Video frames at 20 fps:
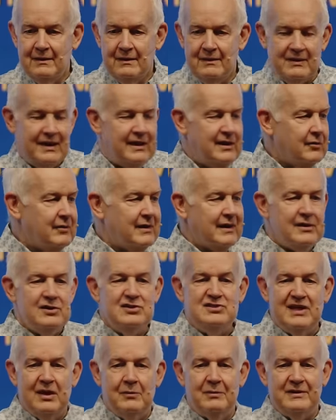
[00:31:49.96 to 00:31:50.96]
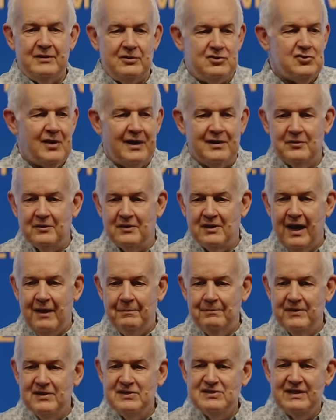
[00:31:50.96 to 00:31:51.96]
They don't understand what they're trying to
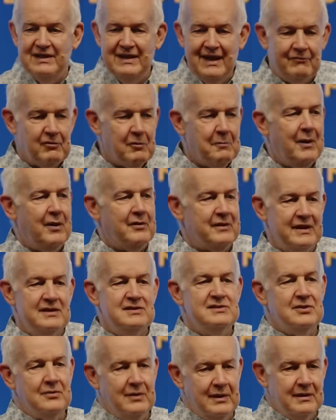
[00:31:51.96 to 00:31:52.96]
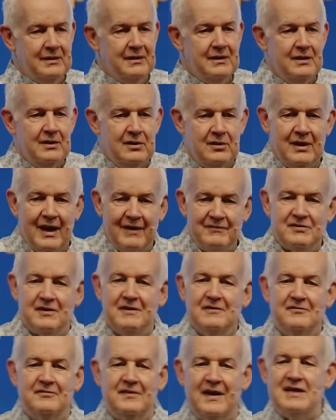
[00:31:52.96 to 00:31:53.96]
accomplish. They never bought into it. You have to
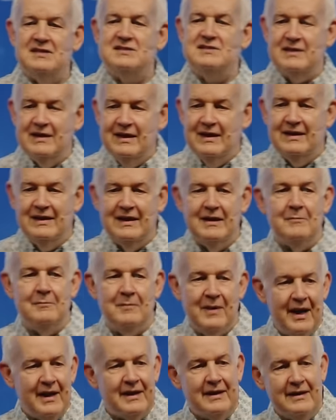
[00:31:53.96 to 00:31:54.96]
invest in them buying